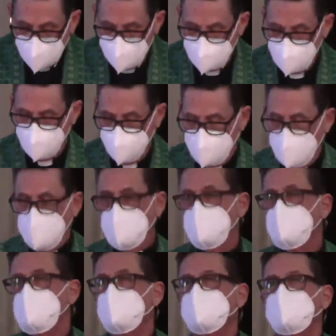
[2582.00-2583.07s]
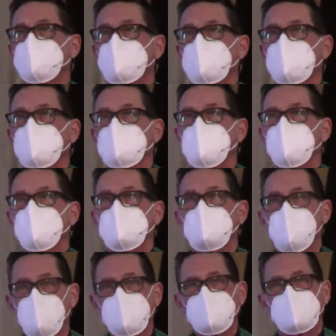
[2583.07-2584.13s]
To begin, can we
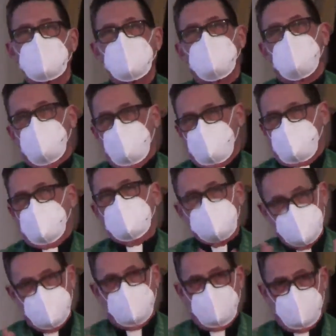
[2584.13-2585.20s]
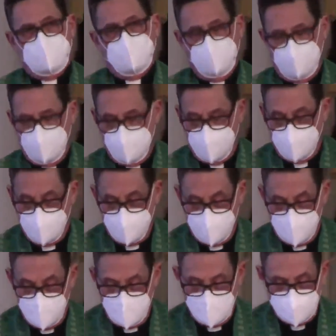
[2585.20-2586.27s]
not at least
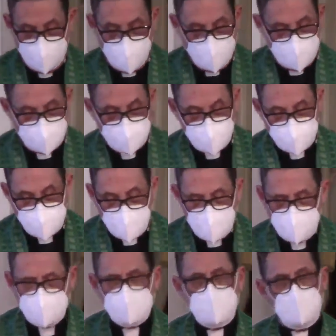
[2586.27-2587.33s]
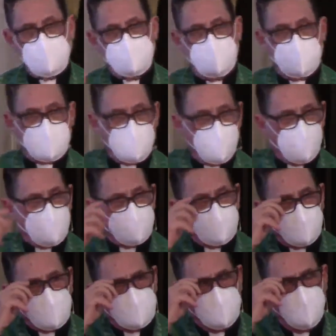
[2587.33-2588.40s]
take some of the
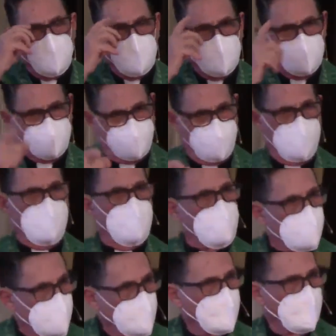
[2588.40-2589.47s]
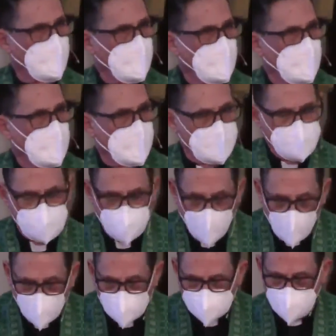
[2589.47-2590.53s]
corporate welfare
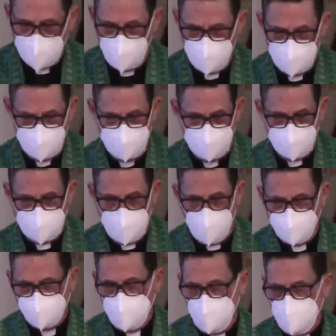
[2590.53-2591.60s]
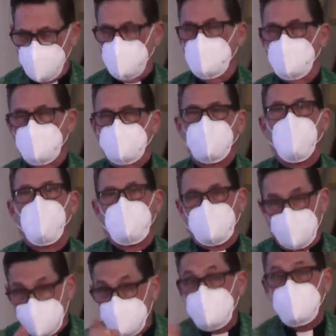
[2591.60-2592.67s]
doled out to companies in the form
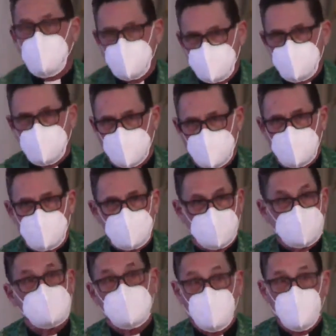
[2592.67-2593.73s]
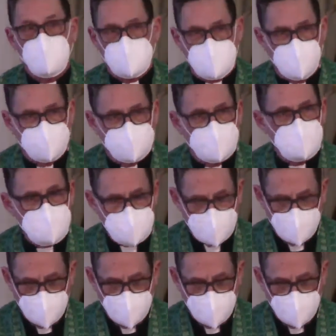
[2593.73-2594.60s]
of subsidies, like the oil companies,